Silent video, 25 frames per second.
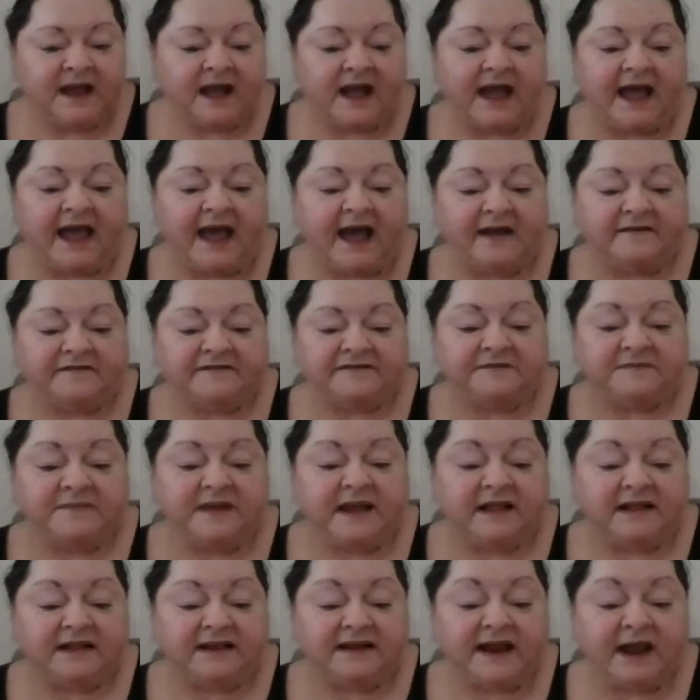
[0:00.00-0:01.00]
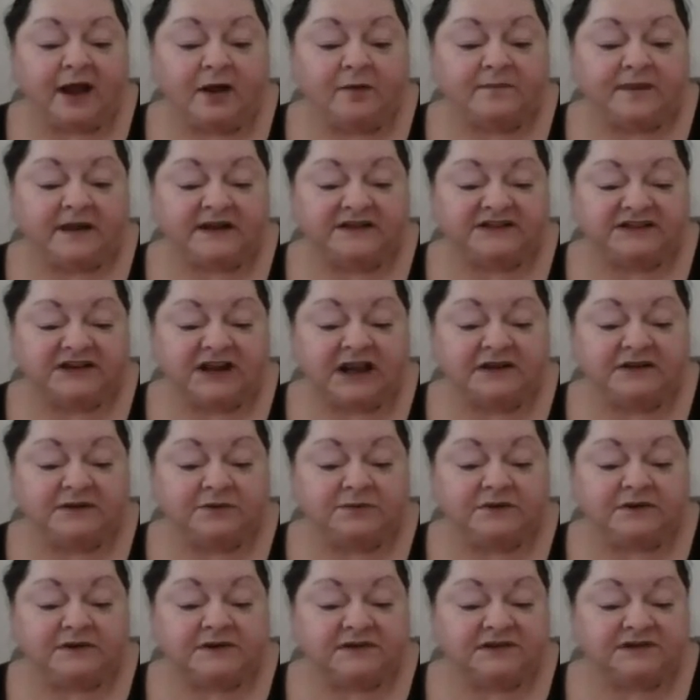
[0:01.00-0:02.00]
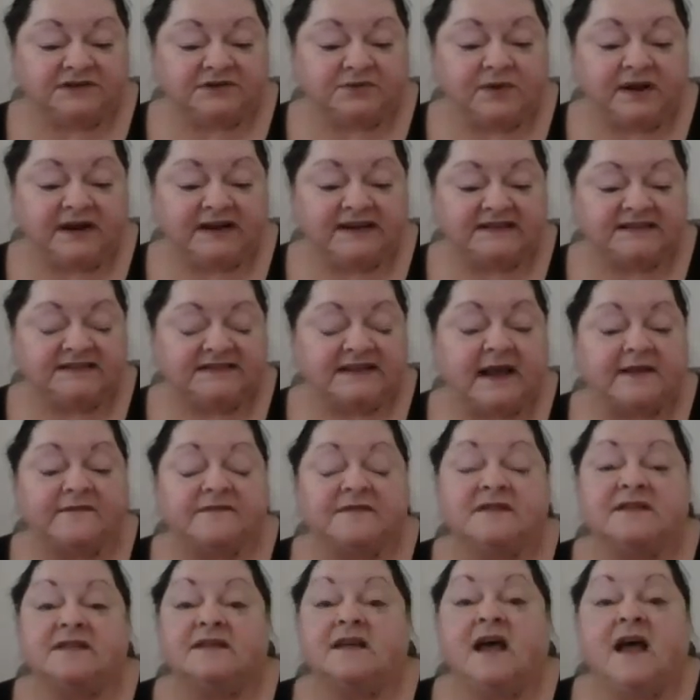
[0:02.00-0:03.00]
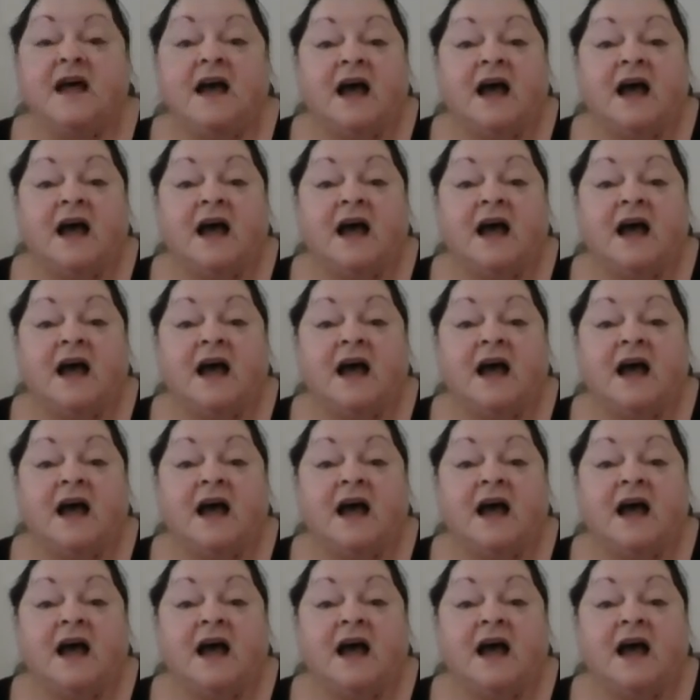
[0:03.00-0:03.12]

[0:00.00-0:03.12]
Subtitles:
I have to mail it out by January the 27th.